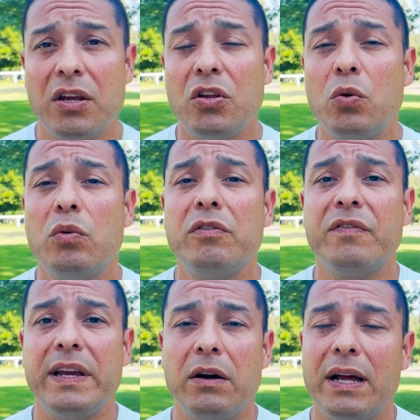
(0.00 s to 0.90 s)
you will
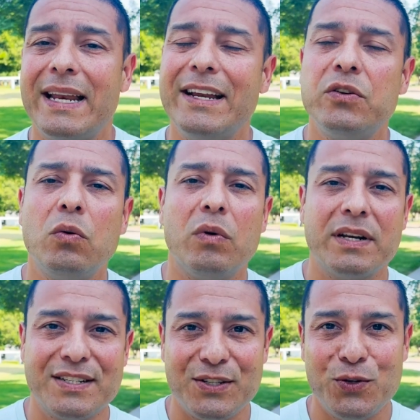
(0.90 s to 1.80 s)
fail. And I don't
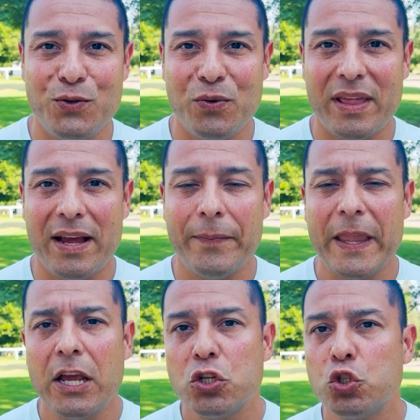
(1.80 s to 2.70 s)
want to see you do that.
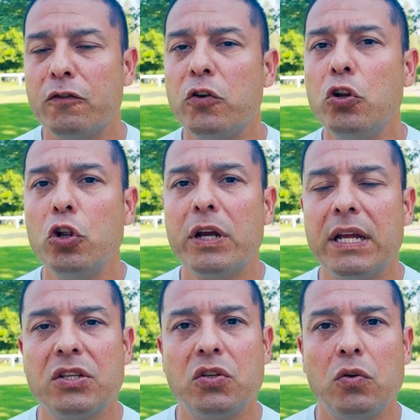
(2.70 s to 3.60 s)
So if you're
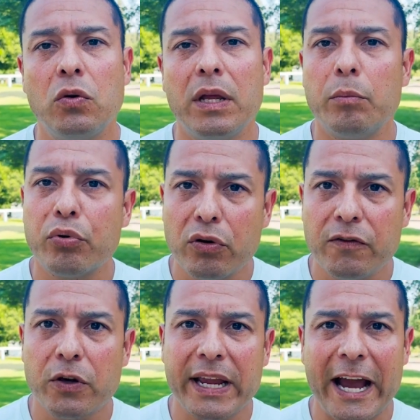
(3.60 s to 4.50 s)
looking to
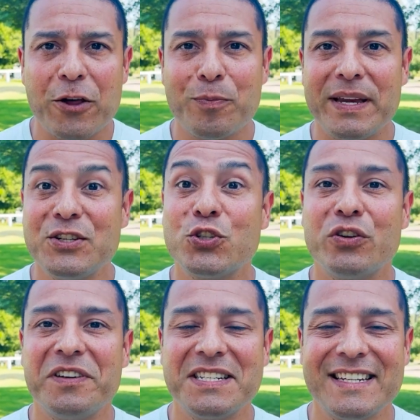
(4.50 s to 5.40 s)
improve your cash pay
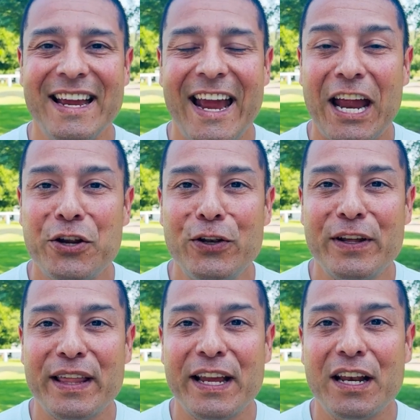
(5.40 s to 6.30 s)
service and
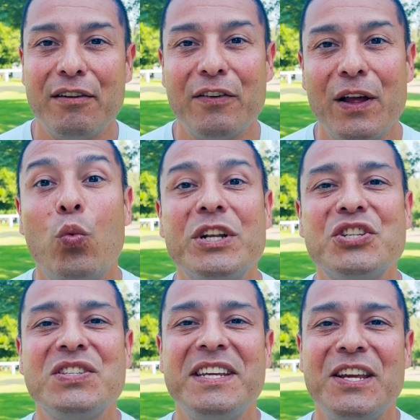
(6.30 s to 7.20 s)
you're thinking of which
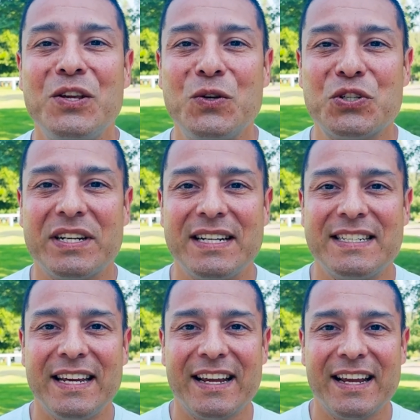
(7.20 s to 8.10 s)
CEU should I
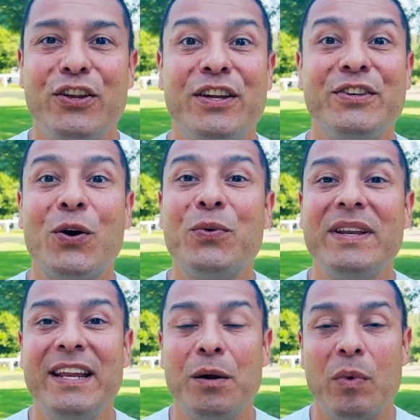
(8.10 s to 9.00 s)
take, you don't
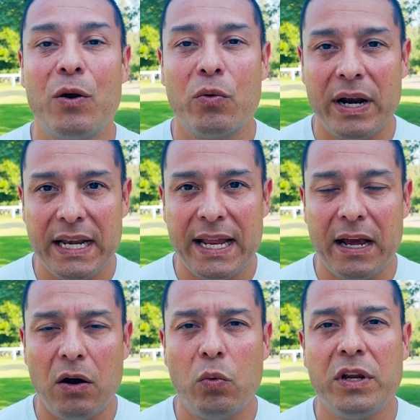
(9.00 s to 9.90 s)
need them right
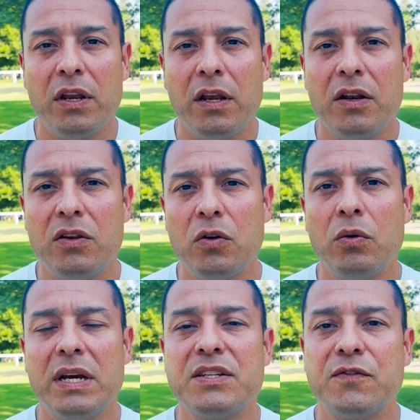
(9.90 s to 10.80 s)
now. What you need to
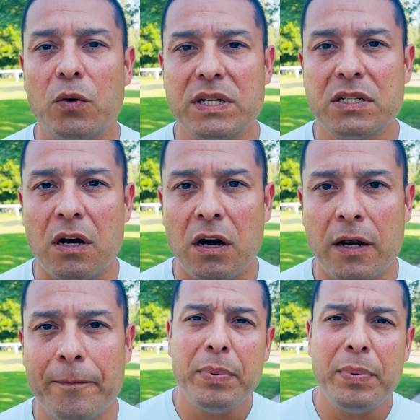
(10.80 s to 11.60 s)
do is focus on